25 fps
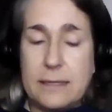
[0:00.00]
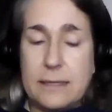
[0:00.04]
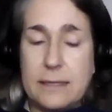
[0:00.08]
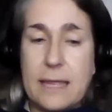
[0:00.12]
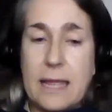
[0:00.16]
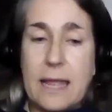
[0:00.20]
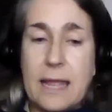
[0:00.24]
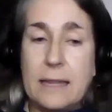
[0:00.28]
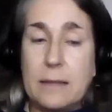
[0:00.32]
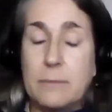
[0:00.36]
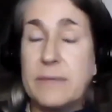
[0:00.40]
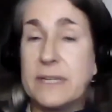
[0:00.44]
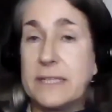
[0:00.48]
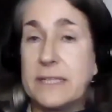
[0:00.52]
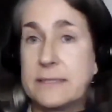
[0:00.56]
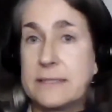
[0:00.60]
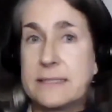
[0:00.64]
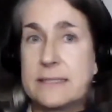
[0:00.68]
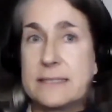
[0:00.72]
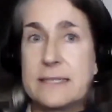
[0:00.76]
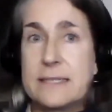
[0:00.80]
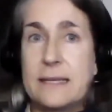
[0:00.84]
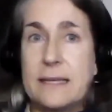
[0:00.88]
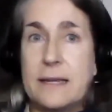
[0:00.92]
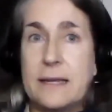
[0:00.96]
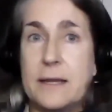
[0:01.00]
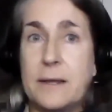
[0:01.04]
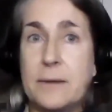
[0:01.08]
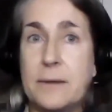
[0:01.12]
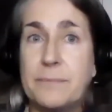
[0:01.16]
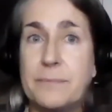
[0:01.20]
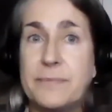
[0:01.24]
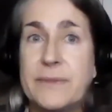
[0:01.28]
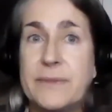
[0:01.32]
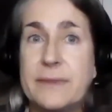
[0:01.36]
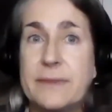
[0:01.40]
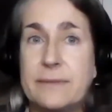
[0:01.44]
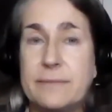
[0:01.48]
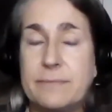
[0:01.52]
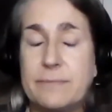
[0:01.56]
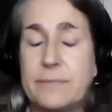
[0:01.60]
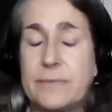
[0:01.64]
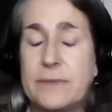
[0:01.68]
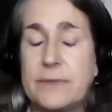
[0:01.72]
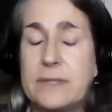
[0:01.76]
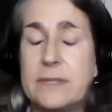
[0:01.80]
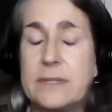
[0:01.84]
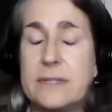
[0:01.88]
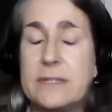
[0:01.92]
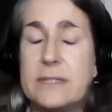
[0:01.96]
elements,
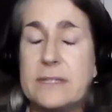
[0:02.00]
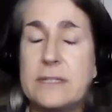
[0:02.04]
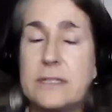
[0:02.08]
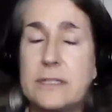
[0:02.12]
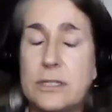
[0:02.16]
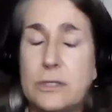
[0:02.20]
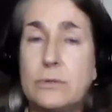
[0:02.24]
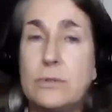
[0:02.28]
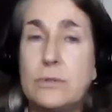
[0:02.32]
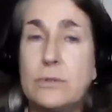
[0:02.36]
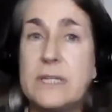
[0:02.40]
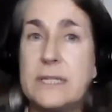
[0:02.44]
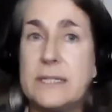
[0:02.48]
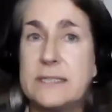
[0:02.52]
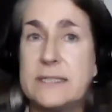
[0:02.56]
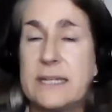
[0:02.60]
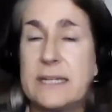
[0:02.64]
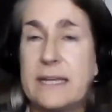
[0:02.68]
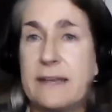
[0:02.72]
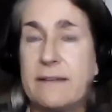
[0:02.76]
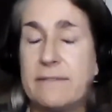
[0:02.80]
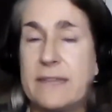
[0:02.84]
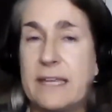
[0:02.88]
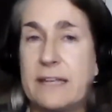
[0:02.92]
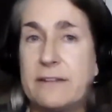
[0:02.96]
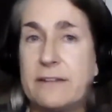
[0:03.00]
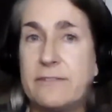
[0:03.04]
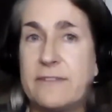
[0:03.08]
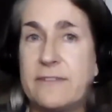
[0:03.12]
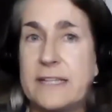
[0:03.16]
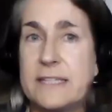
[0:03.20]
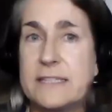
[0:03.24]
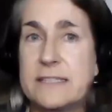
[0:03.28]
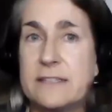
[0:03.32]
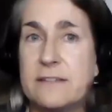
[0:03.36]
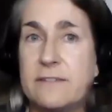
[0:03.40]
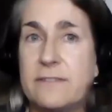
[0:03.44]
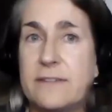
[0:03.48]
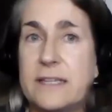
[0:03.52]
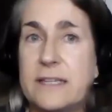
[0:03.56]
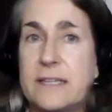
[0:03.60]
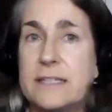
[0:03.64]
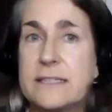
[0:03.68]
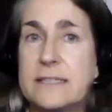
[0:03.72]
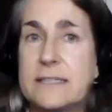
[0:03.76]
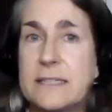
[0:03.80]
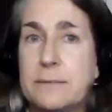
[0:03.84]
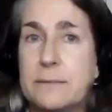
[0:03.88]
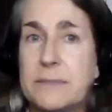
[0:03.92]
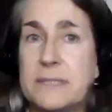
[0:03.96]
you need to have that
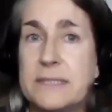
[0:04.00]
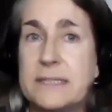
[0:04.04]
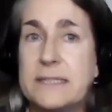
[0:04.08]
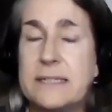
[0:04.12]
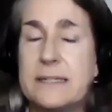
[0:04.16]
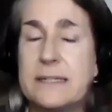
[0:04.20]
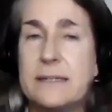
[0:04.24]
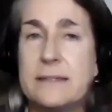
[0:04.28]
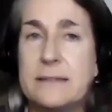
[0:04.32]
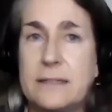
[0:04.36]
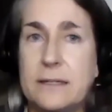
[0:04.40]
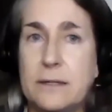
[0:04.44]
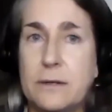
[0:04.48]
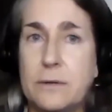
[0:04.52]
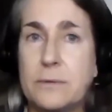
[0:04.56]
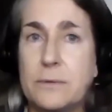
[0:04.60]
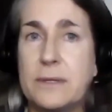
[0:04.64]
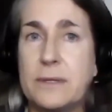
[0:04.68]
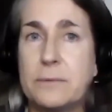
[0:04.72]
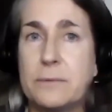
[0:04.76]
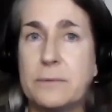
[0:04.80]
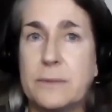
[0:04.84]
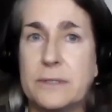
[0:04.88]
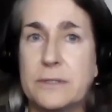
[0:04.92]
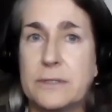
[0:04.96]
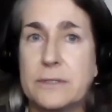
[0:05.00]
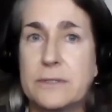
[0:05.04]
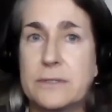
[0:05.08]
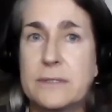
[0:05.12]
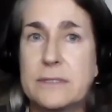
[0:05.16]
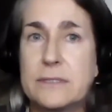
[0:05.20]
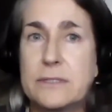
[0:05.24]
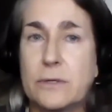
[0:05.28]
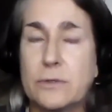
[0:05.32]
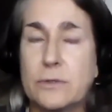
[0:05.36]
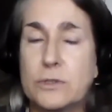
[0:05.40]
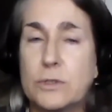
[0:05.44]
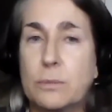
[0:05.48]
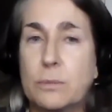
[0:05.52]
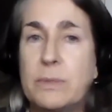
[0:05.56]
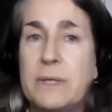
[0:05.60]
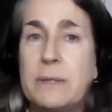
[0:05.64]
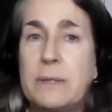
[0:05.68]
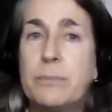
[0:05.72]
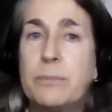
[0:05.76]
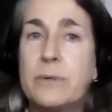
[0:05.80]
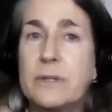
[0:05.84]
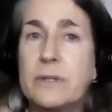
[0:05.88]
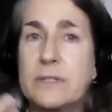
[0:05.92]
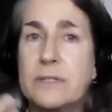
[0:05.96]
face-to-face. I mean, you know, that we're social
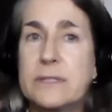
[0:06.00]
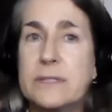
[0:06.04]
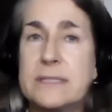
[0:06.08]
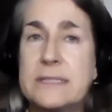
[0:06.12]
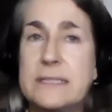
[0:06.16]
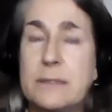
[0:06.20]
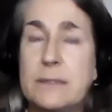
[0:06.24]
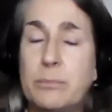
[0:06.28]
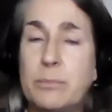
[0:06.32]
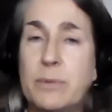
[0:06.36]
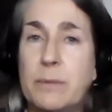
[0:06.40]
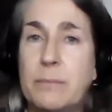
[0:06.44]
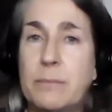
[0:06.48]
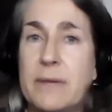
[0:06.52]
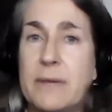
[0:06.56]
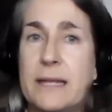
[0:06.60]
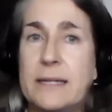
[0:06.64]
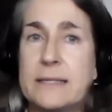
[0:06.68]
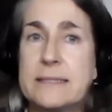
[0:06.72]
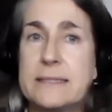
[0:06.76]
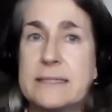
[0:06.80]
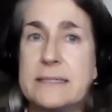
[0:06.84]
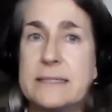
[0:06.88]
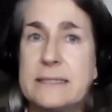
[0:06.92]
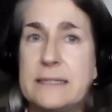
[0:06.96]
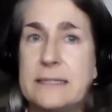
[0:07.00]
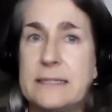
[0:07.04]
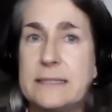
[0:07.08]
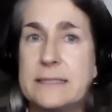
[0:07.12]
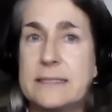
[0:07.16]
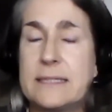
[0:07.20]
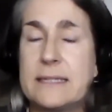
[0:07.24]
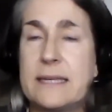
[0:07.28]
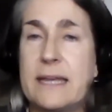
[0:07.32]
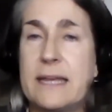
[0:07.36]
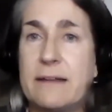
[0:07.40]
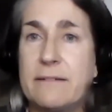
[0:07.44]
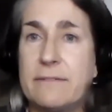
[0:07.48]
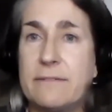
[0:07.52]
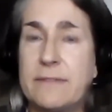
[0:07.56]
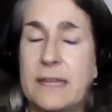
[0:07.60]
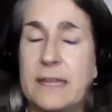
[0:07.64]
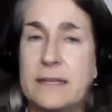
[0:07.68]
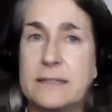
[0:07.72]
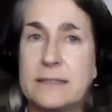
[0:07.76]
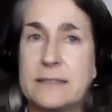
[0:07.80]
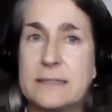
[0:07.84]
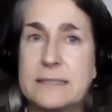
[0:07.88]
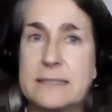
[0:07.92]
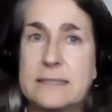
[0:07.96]
people, diplomats need to have
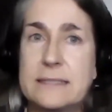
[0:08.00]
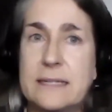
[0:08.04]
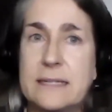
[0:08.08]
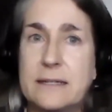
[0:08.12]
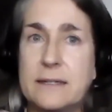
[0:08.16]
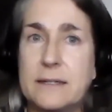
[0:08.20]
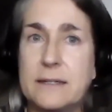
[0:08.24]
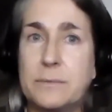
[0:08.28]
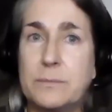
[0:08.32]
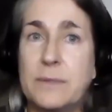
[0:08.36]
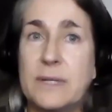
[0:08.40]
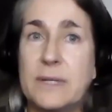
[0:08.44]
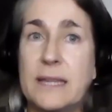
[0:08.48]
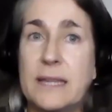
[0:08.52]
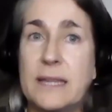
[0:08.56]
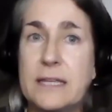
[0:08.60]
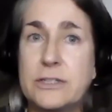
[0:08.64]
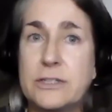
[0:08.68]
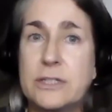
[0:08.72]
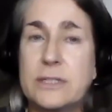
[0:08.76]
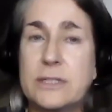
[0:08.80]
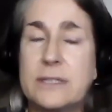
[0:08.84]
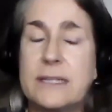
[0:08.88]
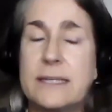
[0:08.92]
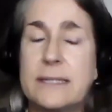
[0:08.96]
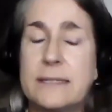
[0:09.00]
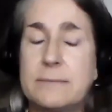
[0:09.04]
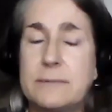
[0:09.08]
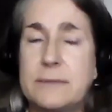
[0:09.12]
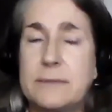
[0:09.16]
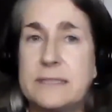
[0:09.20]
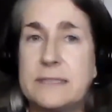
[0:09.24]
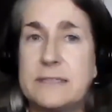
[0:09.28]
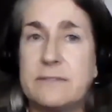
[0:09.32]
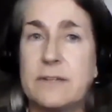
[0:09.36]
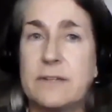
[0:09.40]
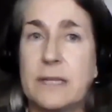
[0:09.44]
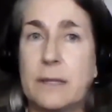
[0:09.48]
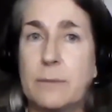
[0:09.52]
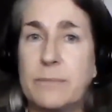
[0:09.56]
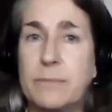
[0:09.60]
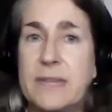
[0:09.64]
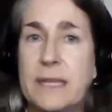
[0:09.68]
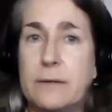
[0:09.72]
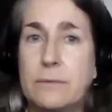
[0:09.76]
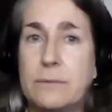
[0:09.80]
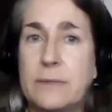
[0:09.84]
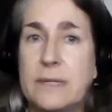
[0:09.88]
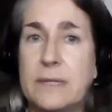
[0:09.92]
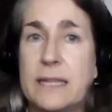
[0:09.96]
that they develop
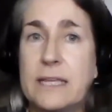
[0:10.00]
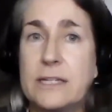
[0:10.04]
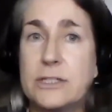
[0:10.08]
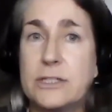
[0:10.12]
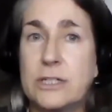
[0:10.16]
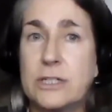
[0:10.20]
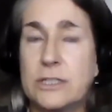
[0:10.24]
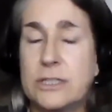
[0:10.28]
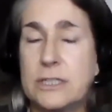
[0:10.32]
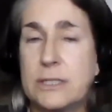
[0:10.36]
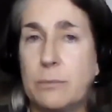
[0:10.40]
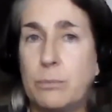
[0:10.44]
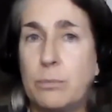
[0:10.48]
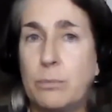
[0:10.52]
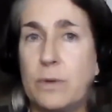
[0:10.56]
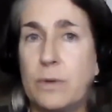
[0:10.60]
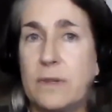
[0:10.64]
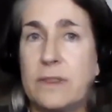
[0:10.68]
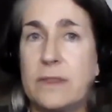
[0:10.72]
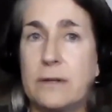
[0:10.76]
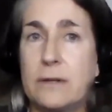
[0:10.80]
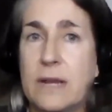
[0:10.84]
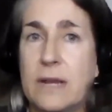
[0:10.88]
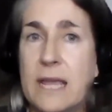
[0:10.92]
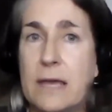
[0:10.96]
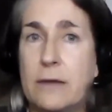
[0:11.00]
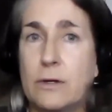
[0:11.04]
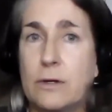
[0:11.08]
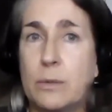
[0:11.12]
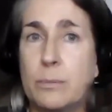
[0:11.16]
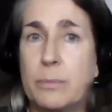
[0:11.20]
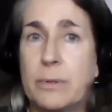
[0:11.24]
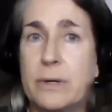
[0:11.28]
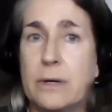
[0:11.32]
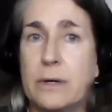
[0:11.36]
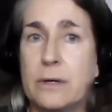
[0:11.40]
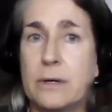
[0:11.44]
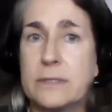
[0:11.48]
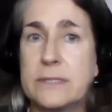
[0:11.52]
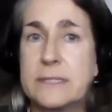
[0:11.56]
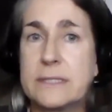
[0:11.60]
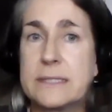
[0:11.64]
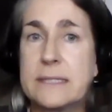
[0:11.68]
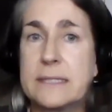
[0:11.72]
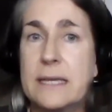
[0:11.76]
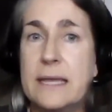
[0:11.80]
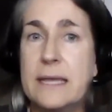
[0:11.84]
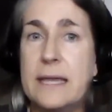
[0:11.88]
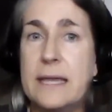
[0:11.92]
that relationship with their counterparts.